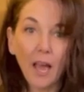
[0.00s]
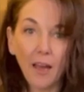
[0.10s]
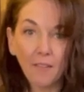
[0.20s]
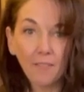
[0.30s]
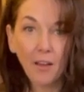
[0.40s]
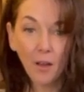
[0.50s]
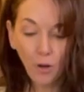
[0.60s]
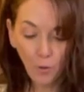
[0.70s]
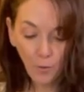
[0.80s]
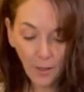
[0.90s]
have
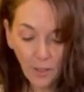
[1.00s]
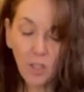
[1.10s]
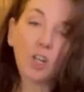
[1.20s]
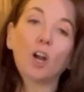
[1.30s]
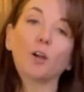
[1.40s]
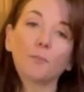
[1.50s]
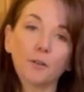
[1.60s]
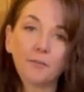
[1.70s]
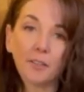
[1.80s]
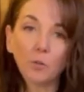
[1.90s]
reached our
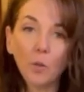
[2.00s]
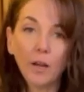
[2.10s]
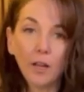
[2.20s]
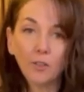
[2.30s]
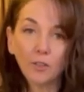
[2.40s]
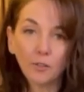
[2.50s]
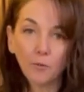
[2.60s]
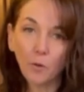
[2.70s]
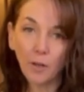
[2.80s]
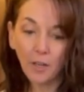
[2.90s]
perfect
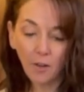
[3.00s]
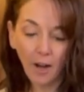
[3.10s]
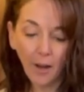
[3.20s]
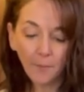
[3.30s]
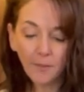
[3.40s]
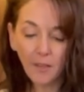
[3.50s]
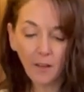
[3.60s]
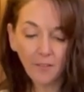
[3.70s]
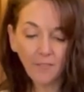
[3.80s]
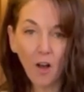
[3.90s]
140 grams
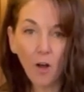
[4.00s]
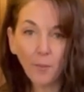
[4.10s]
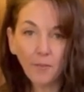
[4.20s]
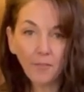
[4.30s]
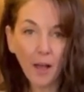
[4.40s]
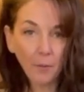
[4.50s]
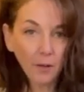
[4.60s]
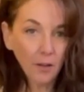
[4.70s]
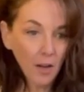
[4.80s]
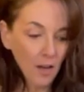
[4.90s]
of almond
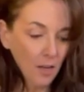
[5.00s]
flour.